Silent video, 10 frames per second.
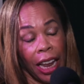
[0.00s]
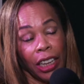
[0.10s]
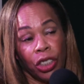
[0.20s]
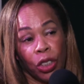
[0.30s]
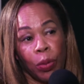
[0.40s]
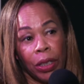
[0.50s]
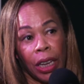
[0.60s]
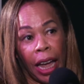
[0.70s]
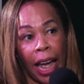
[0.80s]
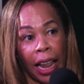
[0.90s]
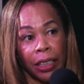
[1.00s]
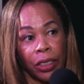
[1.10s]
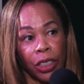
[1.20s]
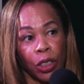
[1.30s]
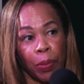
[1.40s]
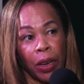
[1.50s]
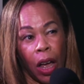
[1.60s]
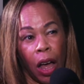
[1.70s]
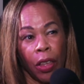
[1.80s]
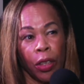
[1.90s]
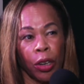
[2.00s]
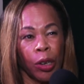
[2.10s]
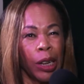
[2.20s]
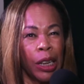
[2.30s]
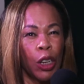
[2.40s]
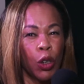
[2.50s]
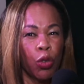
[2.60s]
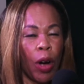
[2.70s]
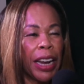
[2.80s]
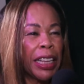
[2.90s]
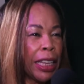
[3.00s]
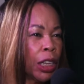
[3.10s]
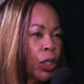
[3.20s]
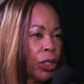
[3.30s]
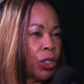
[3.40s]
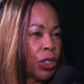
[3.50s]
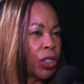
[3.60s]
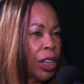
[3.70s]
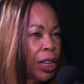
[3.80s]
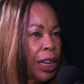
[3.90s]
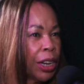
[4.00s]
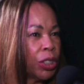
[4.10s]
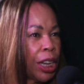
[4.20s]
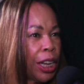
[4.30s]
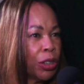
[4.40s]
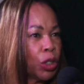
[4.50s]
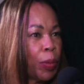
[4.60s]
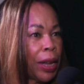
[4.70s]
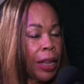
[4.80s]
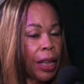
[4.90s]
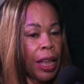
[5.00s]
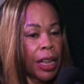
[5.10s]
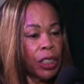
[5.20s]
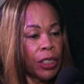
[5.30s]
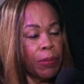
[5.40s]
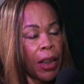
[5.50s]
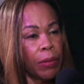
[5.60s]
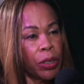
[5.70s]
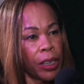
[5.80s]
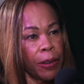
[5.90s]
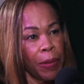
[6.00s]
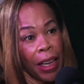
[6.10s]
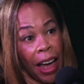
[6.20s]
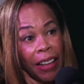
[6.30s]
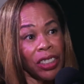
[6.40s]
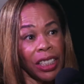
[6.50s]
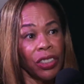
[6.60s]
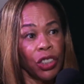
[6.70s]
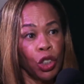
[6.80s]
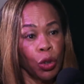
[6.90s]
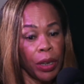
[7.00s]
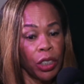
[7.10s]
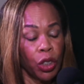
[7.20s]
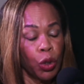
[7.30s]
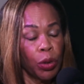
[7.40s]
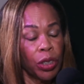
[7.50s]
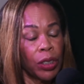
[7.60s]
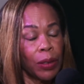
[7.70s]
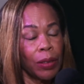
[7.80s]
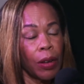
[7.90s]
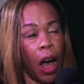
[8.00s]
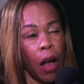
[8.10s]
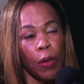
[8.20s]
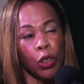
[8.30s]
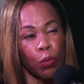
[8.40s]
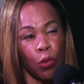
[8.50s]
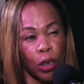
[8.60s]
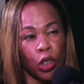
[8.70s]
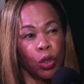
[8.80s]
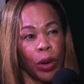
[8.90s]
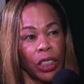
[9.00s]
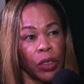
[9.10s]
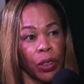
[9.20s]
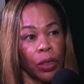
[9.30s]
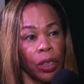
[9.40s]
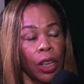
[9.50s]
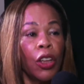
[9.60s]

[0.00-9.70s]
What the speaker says: not just with dialysis, but other chronic illnesses and the caretakers. But sometimes it can, and I've seen situations where it's almost more stressful